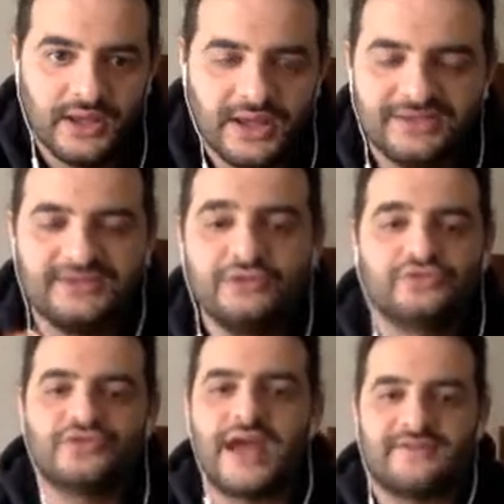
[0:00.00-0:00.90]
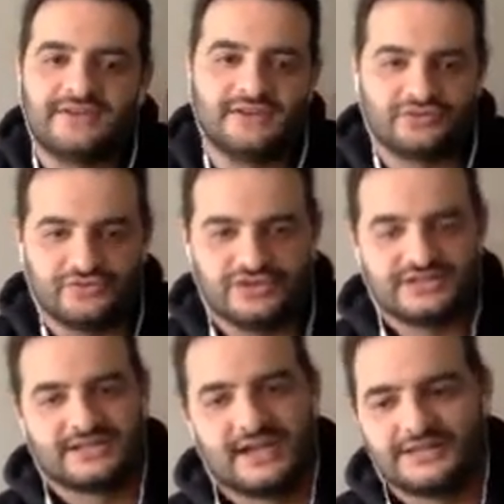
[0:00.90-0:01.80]
until DraftKings or these
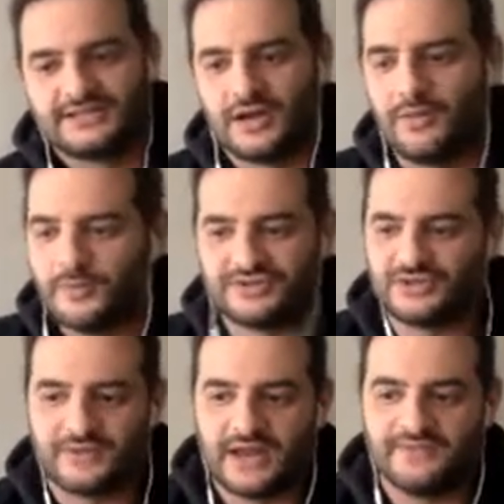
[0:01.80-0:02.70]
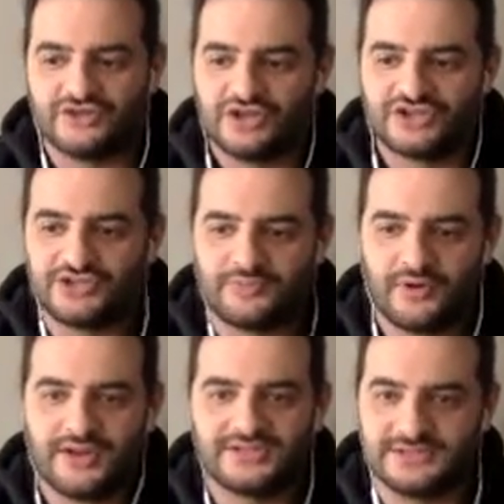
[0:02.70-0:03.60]
sites come up with some kind of adjusted
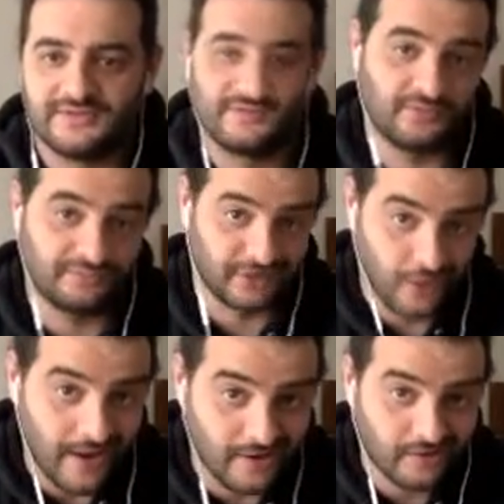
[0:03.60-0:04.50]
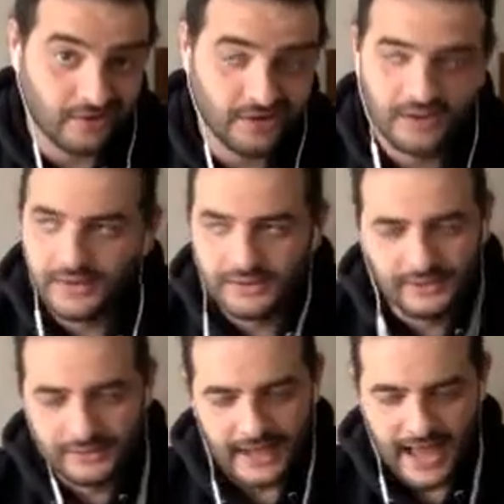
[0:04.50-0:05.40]
pricing for the blowout,
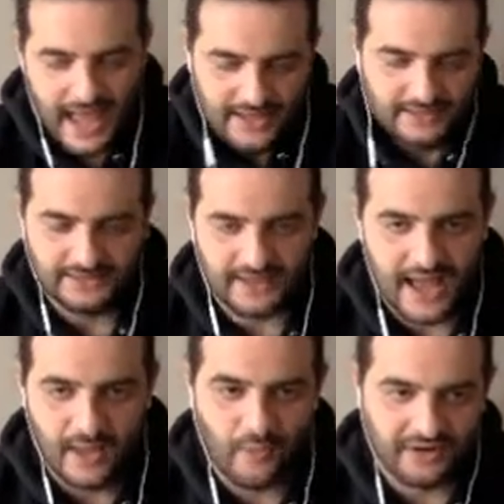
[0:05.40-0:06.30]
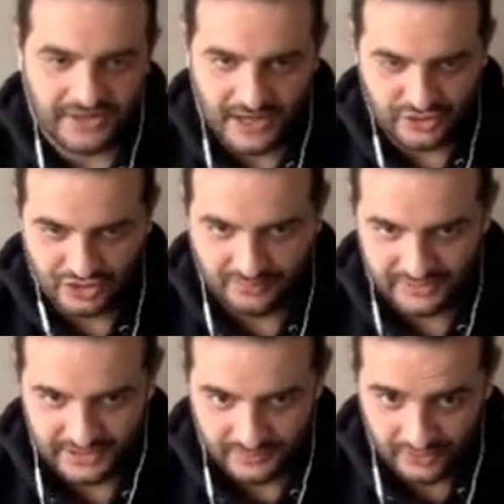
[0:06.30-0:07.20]
I, I want a guy who's going to
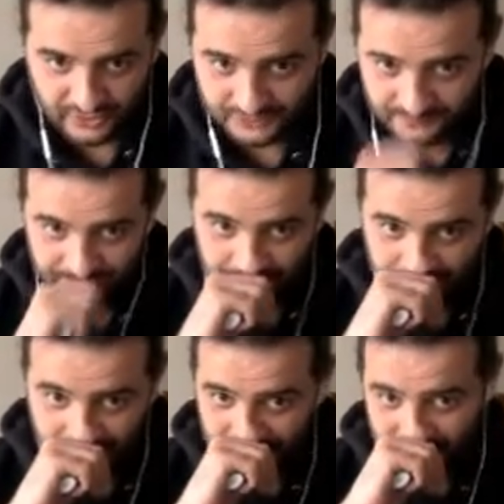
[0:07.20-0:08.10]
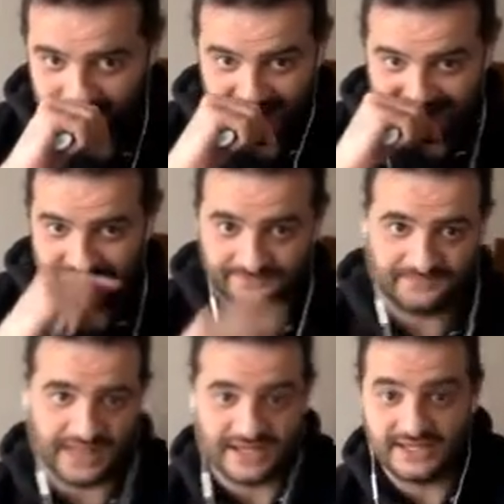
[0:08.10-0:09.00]
play the most minutes.
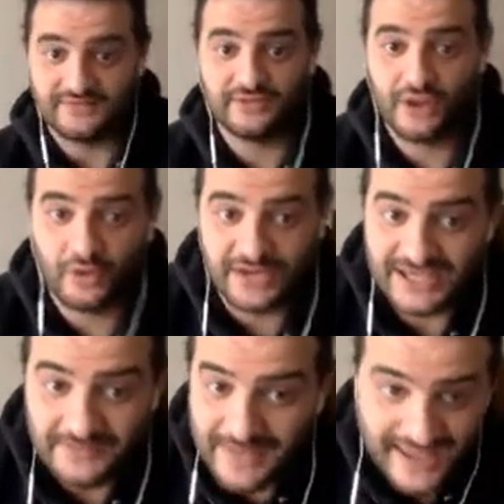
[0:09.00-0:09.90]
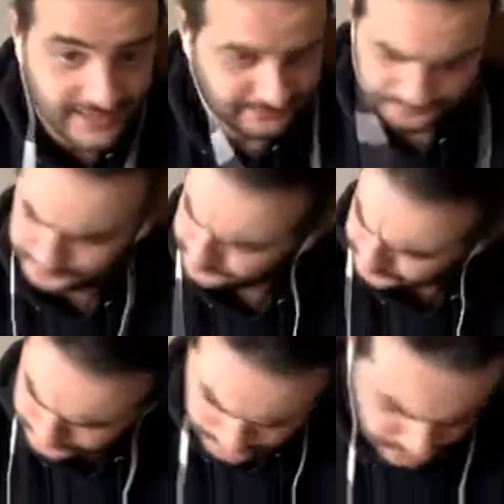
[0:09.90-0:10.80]
And even though he may
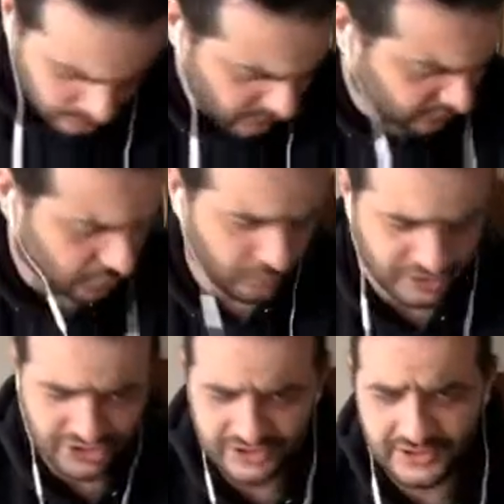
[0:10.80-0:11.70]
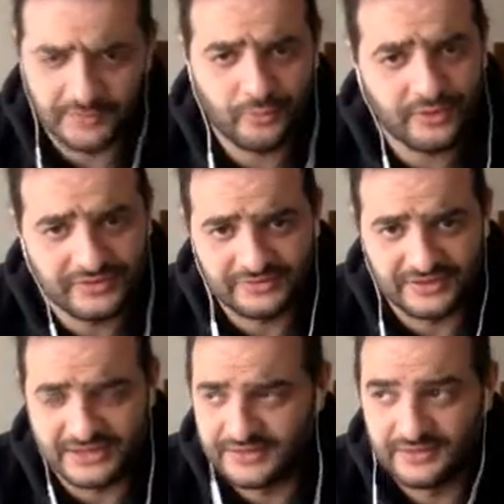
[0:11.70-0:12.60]
score a shit ton of points
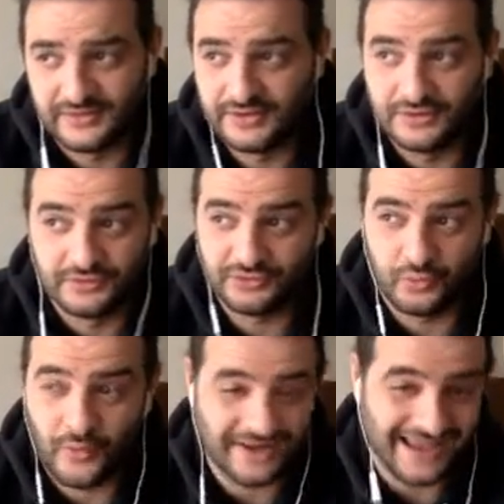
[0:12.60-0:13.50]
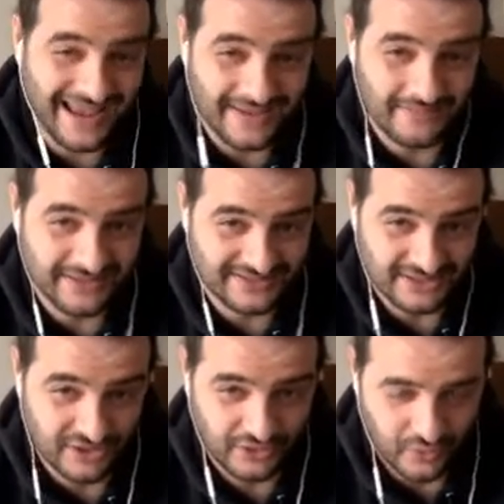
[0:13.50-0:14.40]
in the 28 minutes
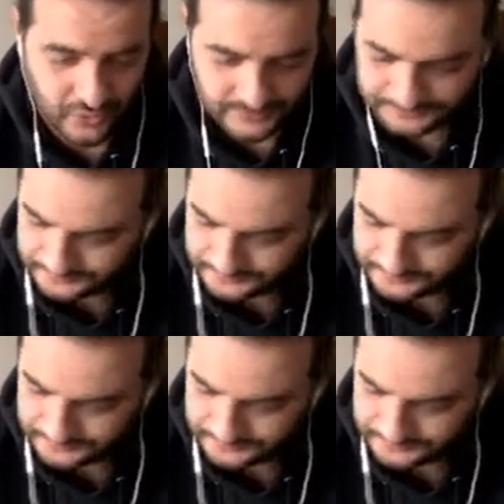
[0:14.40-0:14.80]
he's on the court,